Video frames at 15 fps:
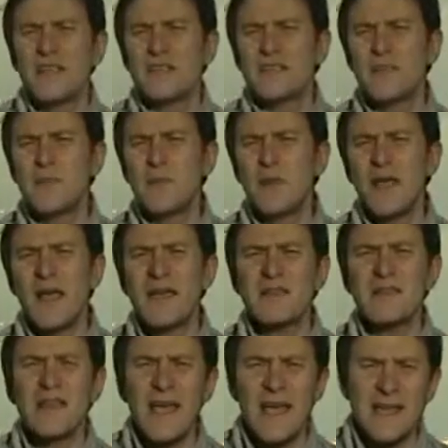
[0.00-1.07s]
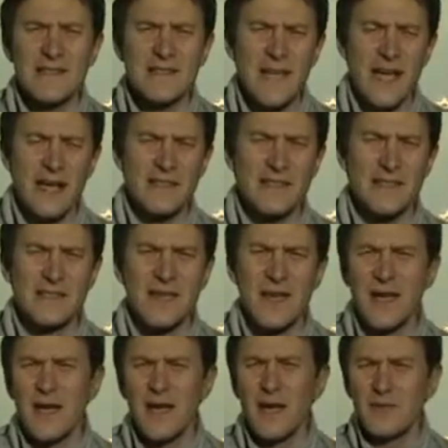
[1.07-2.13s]
as simply a delay in tactics.
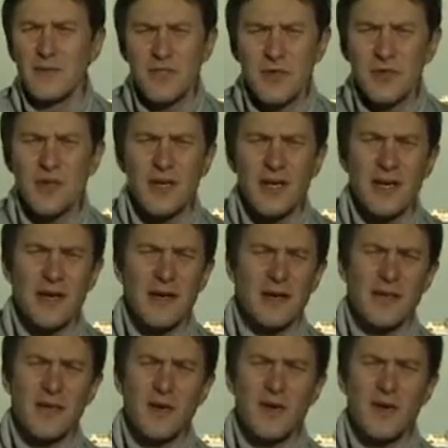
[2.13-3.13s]
I'm sure, you